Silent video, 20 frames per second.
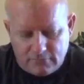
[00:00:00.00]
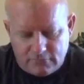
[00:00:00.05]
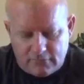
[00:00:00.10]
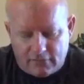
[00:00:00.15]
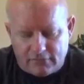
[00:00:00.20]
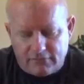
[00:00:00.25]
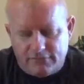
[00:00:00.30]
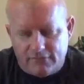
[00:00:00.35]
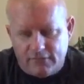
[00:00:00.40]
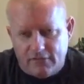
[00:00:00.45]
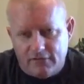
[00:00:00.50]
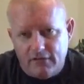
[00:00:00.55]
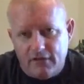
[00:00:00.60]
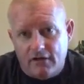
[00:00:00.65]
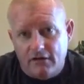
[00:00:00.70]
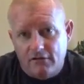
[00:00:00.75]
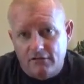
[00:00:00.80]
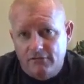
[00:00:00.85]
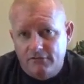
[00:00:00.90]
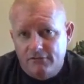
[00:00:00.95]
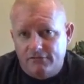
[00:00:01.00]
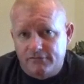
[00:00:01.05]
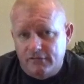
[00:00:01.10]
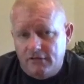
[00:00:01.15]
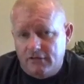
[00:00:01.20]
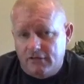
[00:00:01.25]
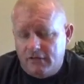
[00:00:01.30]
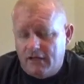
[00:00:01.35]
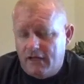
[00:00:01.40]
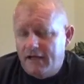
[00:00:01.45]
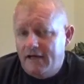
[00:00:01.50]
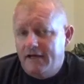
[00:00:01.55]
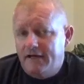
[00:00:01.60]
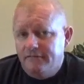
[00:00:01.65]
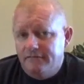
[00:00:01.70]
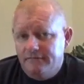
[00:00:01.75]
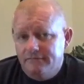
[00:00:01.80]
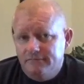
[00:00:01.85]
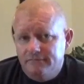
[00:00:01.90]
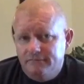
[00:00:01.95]
like I said, y'all are going to see a
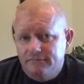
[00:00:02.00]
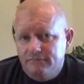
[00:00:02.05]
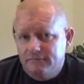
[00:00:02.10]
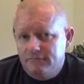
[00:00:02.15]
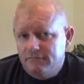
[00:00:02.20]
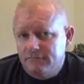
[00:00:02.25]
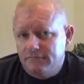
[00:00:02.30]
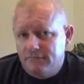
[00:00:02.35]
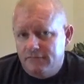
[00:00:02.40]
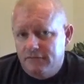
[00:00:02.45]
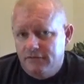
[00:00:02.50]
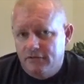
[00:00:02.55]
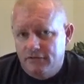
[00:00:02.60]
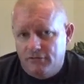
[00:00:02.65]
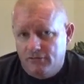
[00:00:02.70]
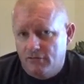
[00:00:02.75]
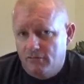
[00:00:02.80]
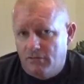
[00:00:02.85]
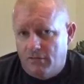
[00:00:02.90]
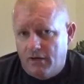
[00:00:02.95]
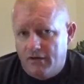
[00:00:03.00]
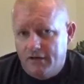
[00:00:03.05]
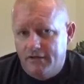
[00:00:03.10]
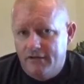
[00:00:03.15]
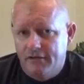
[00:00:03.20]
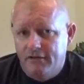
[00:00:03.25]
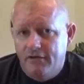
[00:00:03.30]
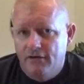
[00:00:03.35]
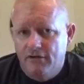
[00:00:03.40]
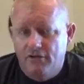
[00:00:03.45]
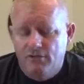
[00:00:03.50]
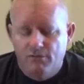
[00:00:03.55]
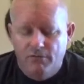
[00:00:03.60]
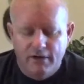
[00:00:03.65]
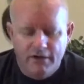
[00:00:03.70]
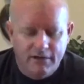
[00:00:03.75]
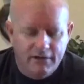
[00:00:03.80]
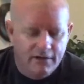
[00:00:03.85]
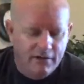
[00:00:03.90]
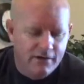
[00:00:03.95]
lot, you know, the quality go
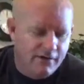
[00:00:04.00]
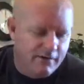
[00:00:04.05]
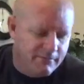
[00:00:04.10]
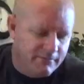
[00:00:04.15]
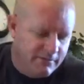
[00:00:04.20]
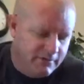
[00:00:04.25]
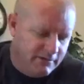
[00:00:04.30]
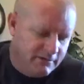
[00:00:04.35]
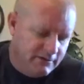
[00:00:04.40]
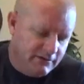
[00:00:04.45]
way up.